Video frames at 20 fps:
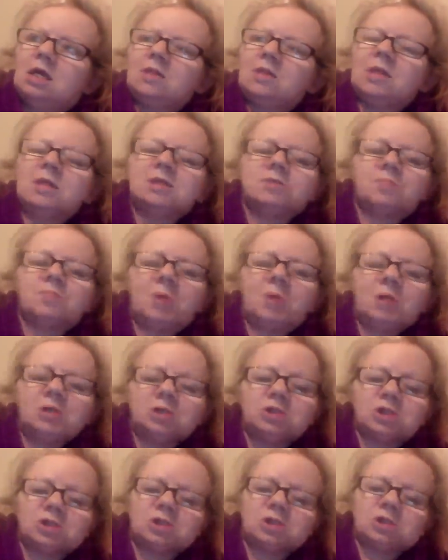And they
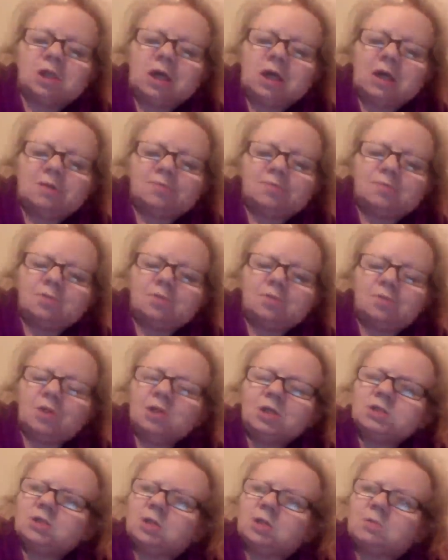expect you to have 4
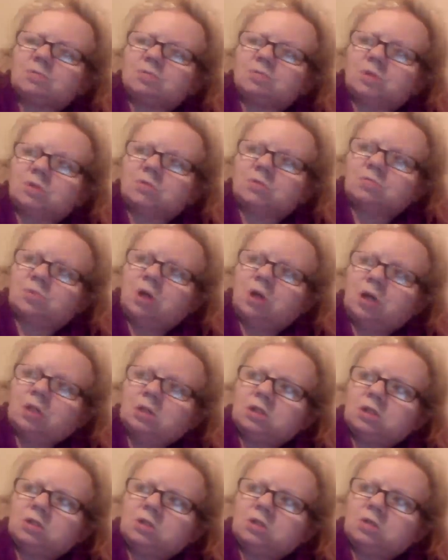weeks upfront
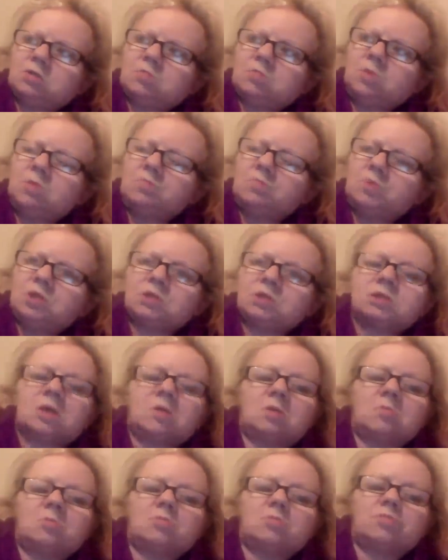rent or 1 week's
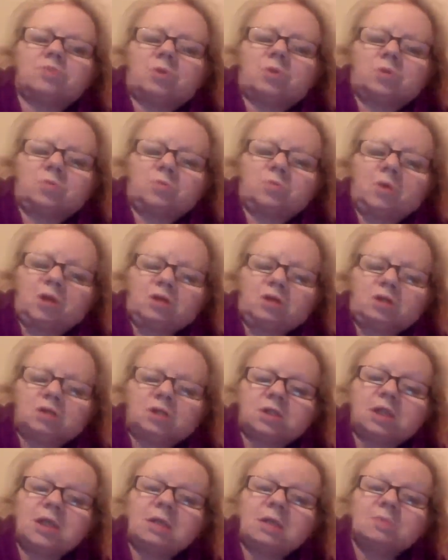upfront
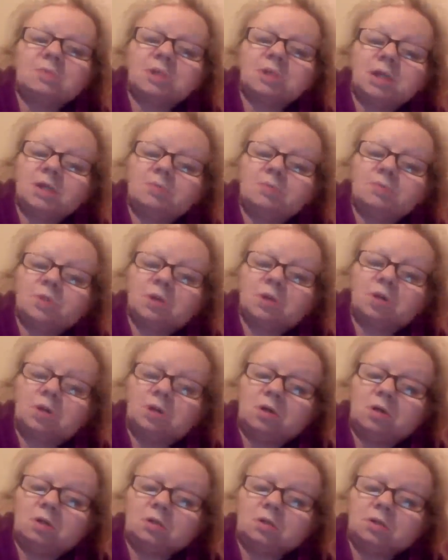rent, even if you're
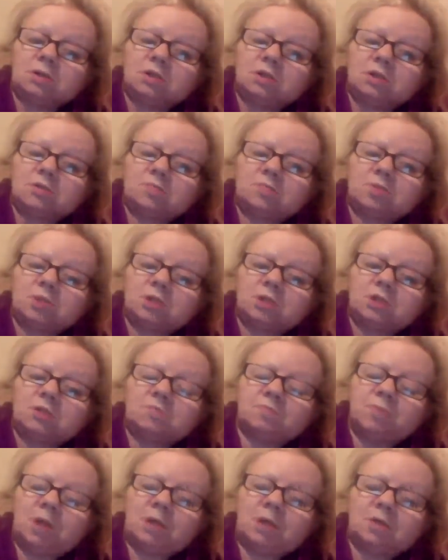on
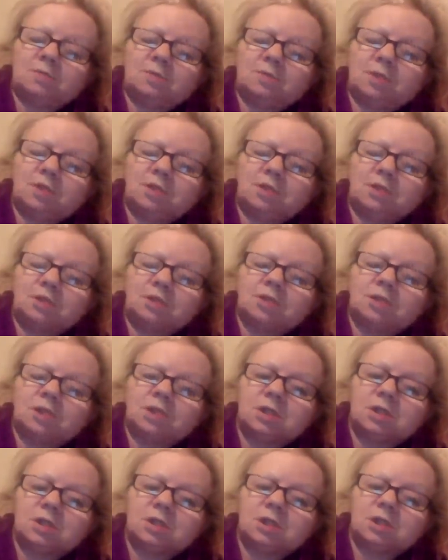disability
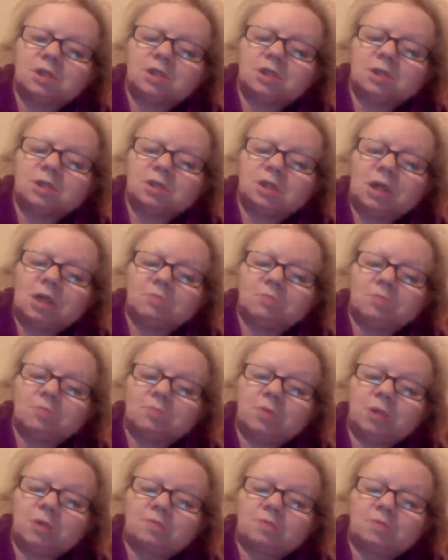benefits,
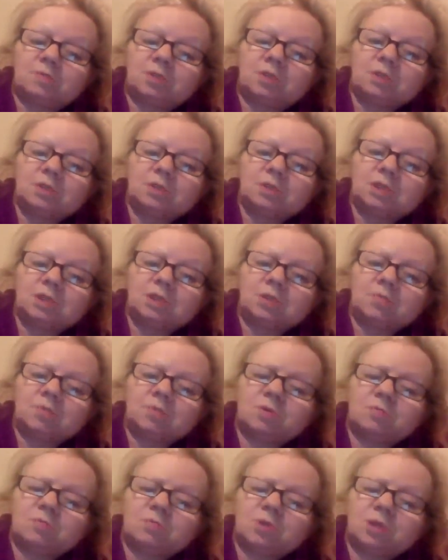claiming benefits,
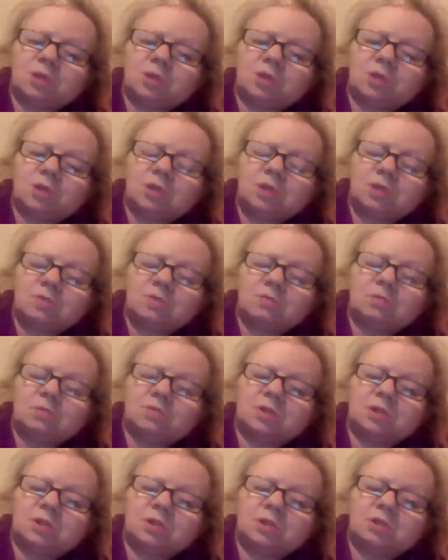CWP,
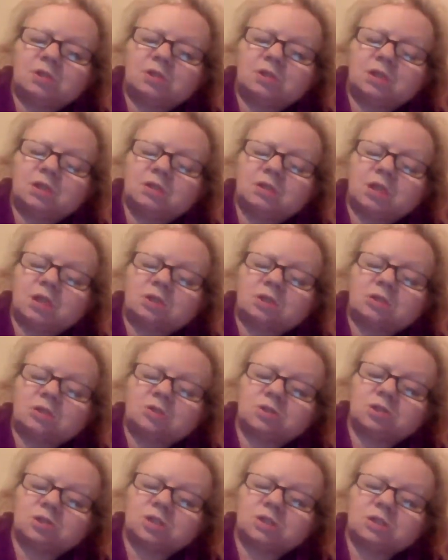for the
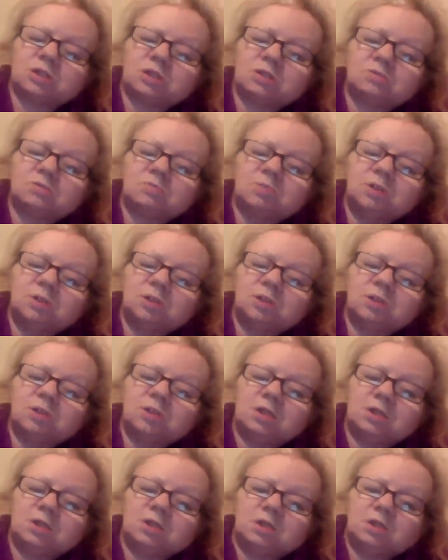statutory system,
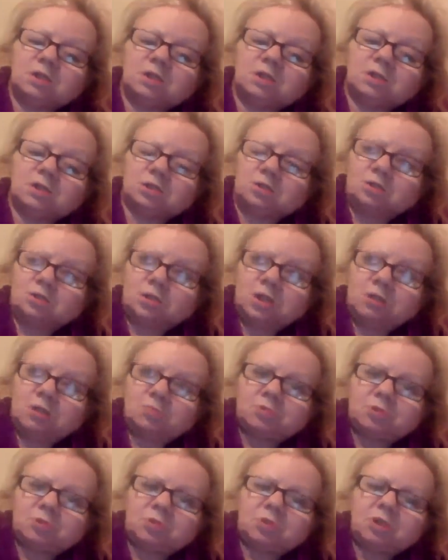because you're
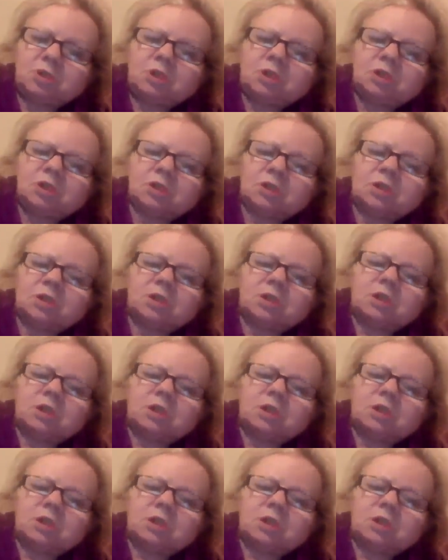unable to work,